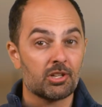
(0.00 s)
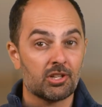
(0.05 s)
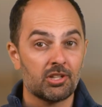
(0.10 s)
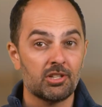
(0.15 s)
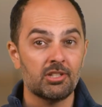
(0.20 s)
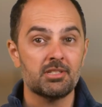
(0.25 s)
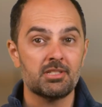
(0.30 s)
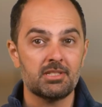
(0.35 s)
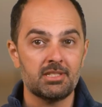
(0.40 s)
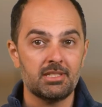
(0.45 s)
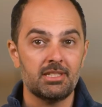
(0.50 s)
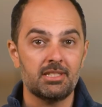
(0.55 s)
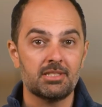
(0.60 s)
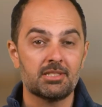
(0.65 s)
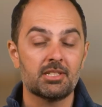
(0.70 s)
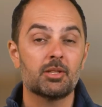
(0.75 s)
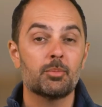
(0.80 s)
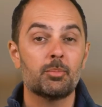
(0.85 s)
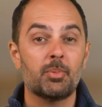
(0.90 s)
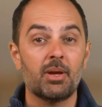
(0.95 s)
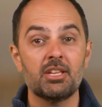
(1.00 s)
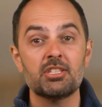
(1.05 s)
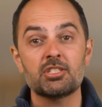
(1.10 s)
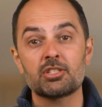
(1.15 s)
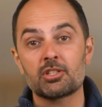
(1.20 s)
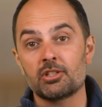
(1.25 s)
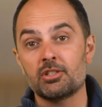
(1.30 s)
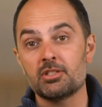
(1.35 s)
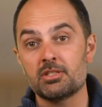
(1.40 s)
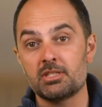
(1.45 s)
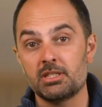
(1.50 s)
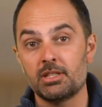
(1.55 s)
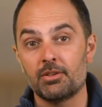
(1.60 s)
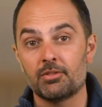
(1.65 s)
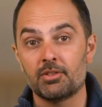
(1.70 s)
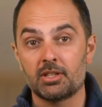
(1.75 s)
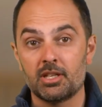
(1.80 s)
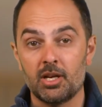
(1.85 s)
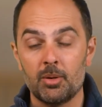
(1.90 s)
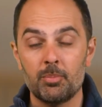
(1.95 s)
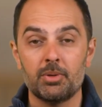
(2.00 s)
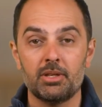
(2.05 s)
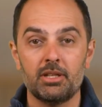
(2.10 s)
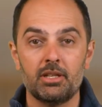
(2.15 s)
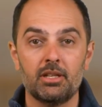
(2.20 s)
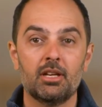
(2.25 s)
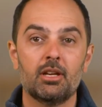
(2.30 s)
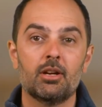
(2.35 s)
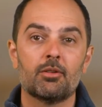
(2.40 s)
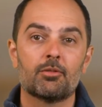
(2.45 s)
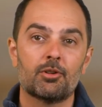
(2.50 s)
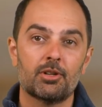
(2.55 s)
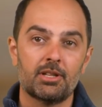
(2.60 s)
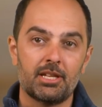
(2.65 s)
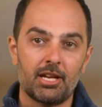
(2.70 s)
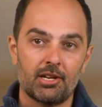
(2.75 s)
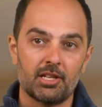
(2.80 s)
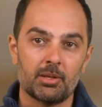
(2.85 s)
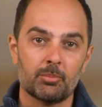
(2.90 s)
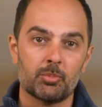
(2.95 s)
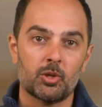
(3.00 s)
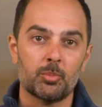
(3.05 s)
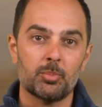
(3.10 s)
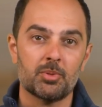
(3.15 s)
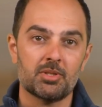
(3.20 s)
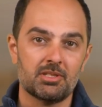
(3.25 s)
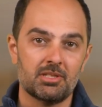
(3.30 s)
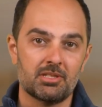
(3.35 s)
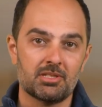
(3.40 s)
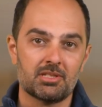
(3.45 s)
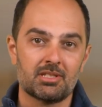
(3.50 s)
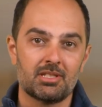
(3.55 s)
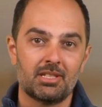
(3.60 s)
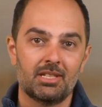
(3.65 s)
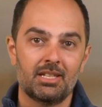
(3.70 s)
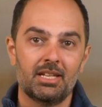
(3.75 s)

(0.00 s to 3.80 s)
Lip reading: currency to the base currency of the company for accounting purposes,